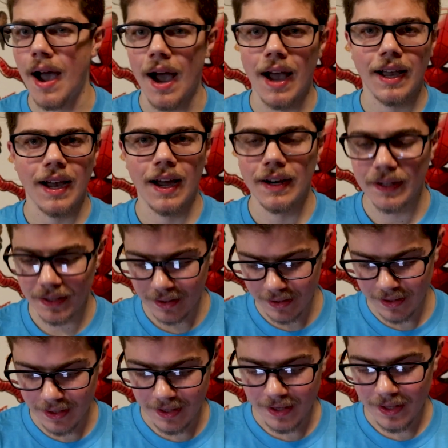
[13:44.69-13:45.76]
I kind of
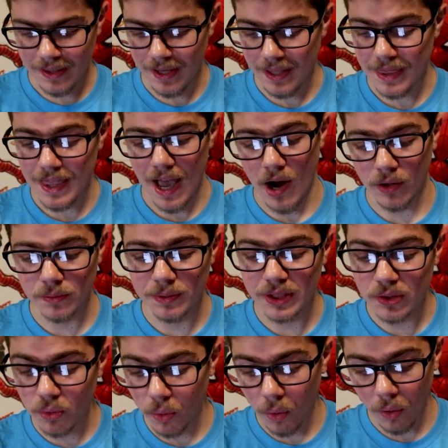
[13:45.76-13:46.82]
think that would be
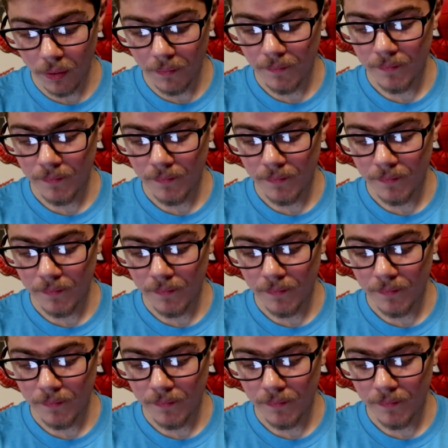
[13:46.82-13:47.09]
cool.